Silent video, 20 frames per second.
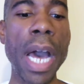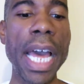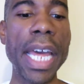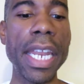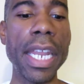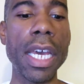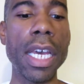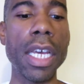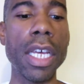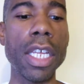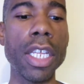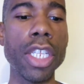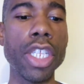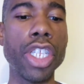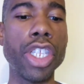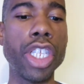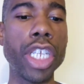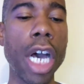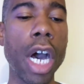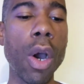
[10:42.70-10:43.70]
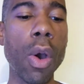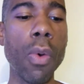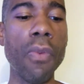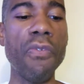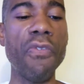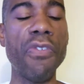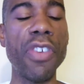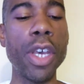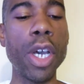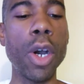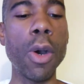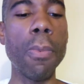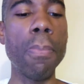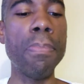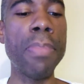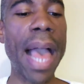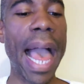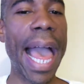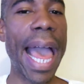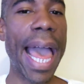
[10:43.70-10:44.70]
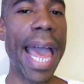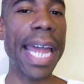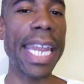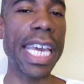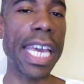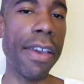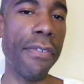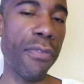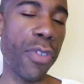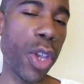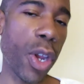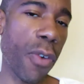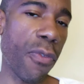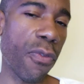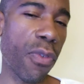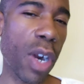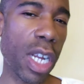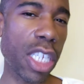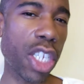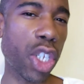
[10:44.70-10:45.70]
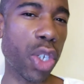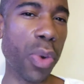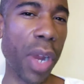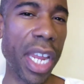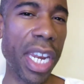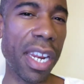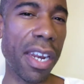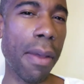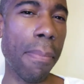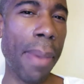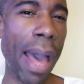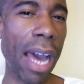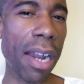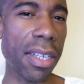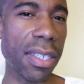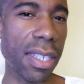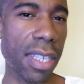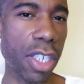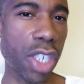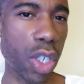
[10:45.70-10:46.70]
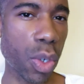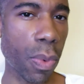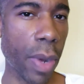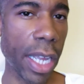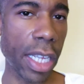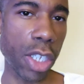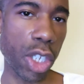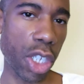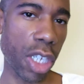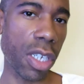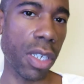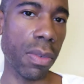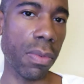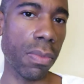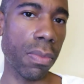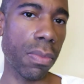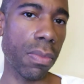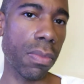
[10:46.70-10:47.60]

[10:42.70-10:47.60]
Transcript: But don't feel bad if you're frustrated about a situation.